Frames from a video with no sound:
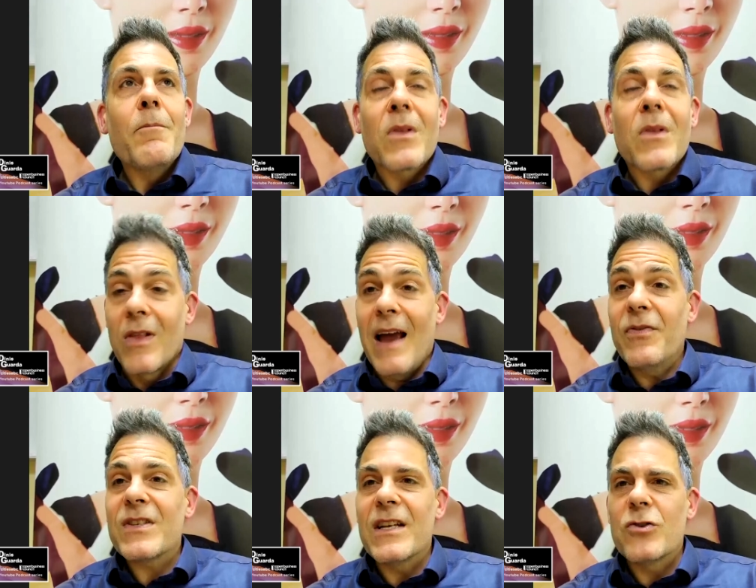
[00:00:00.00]

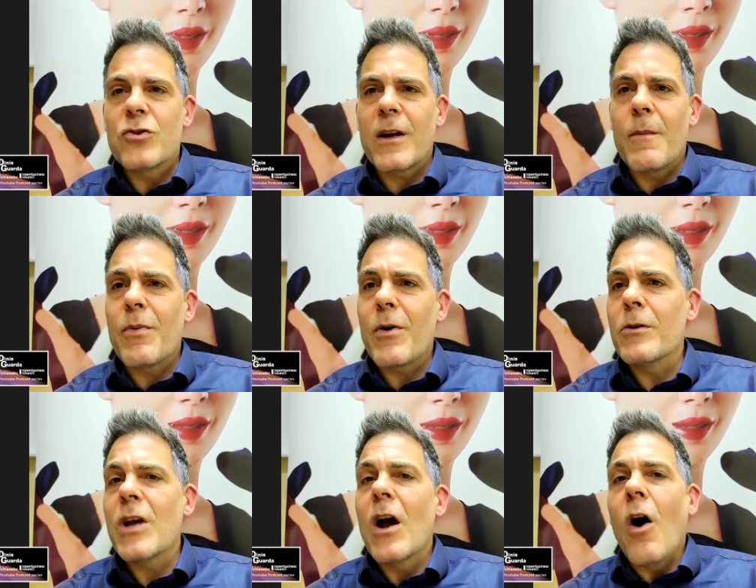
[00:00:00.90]
life-centric approach
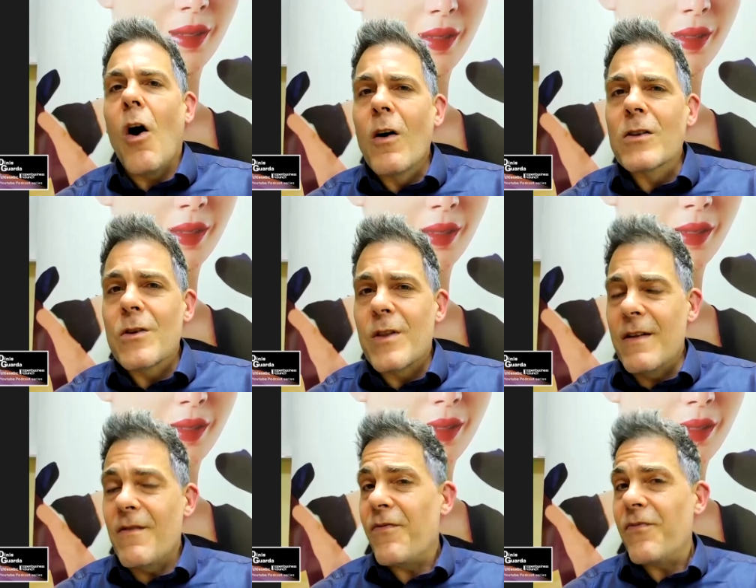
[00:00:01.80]
also
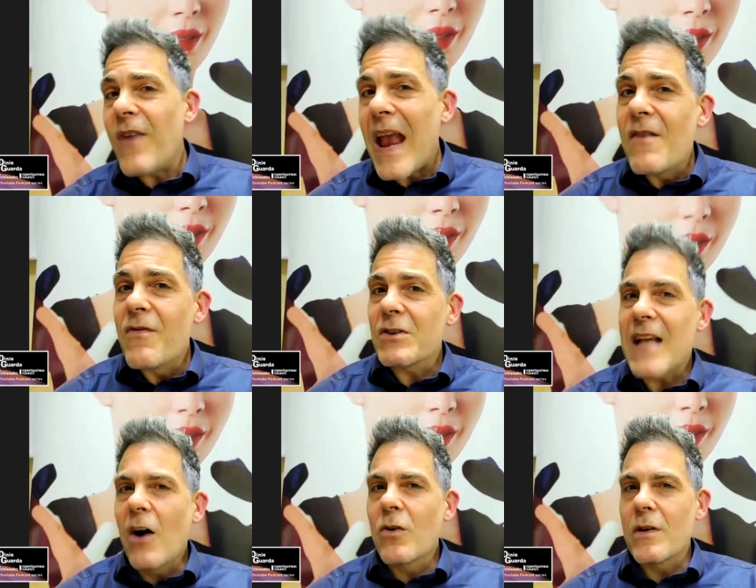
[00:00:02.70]
then favors
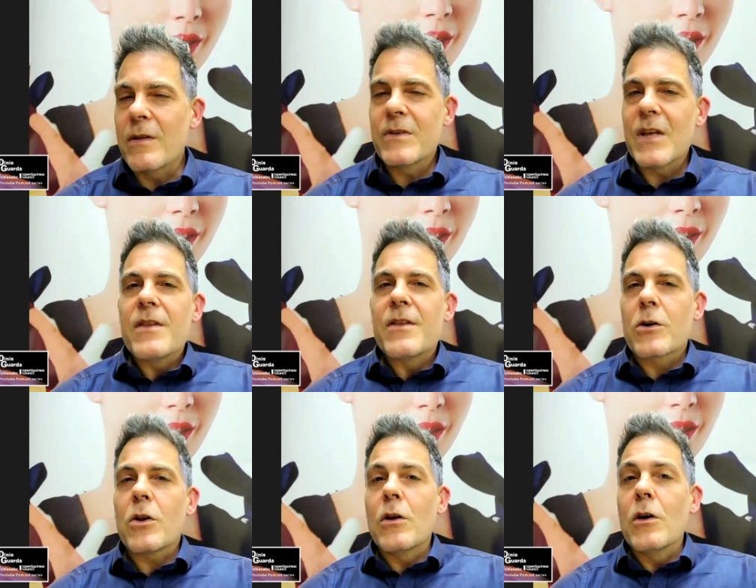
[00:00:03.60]
algorithms that are
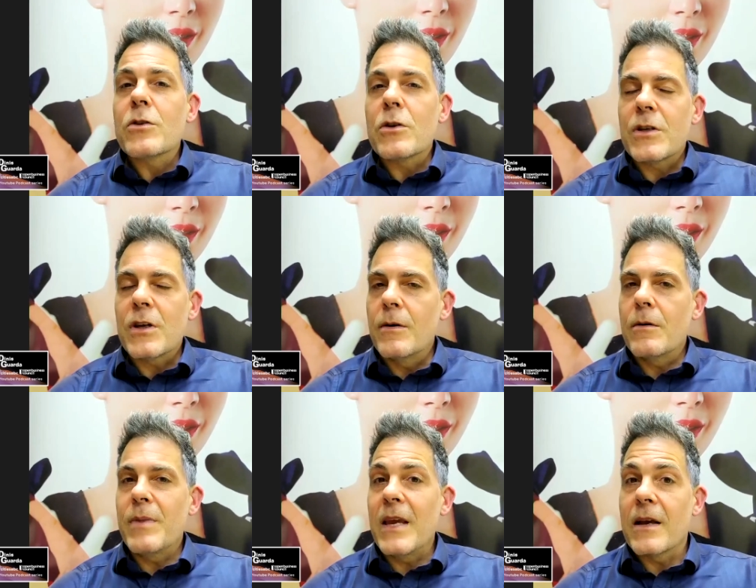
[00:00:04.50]
closer to
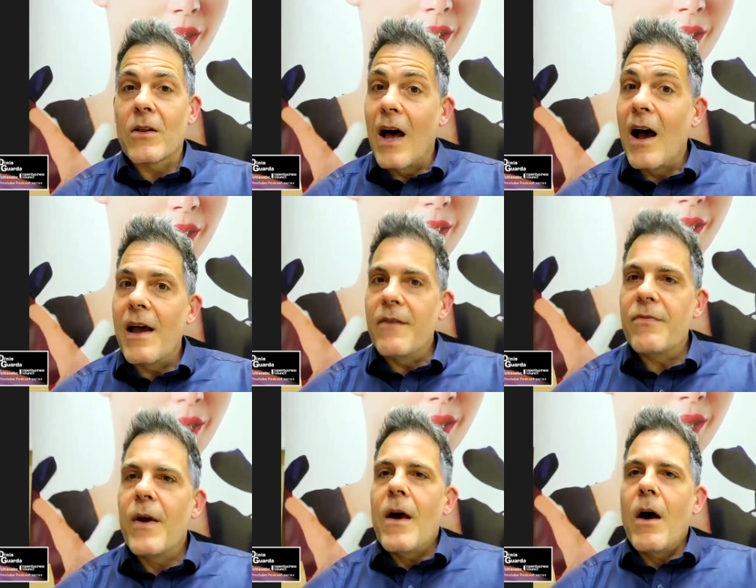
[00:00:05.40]
being alive.
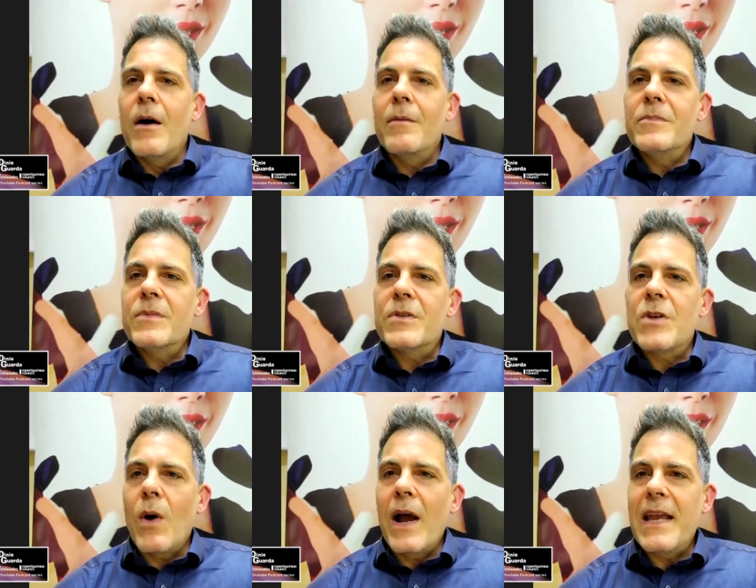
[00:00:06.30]

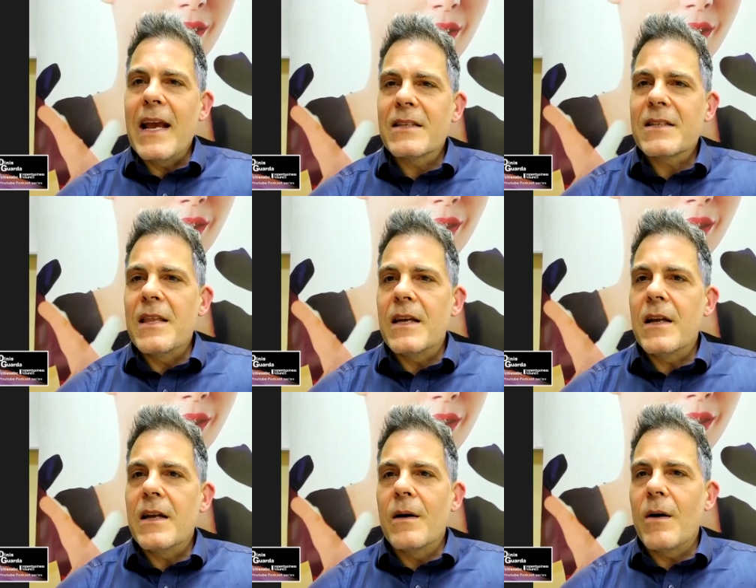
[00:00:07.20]
So I can't say that
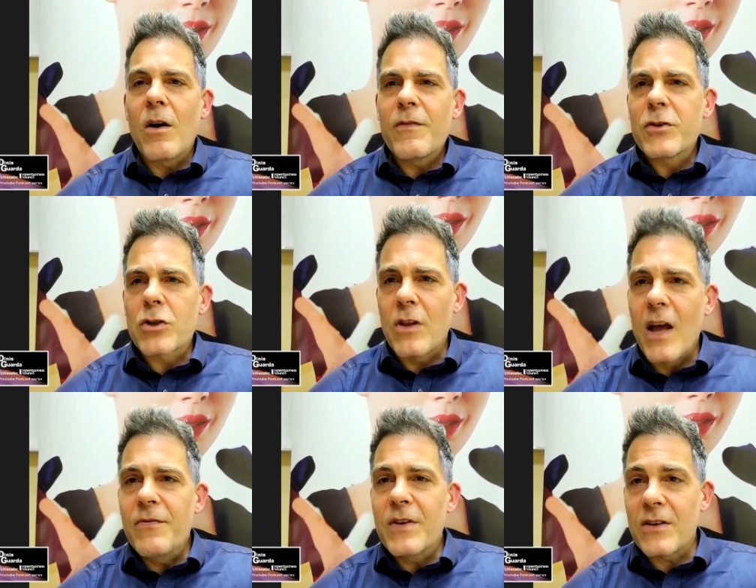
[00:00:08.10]
artificial life
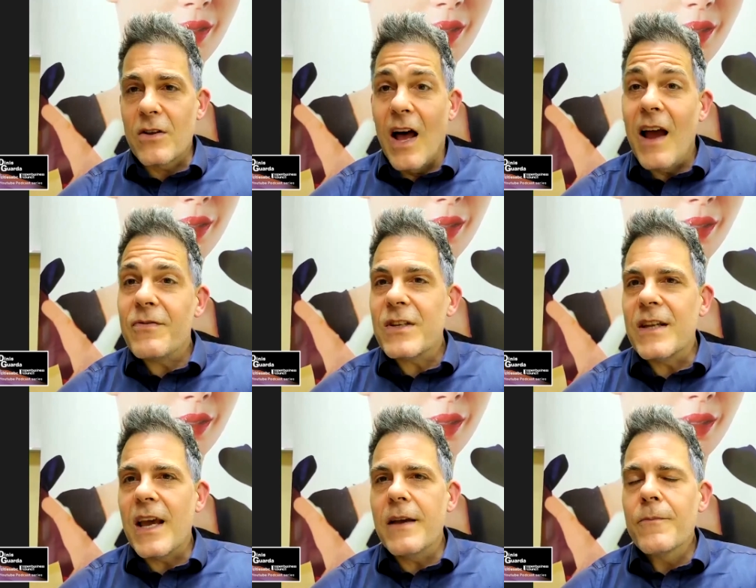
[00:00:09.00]
is alive
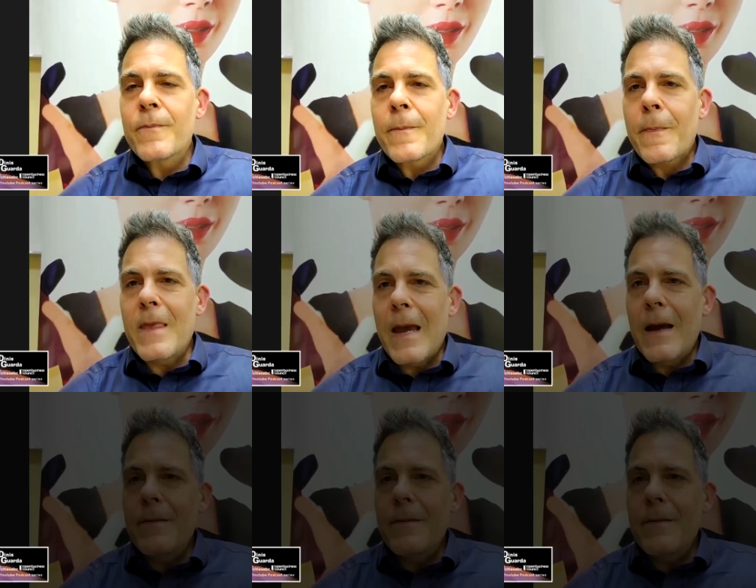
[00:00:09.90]
today yet.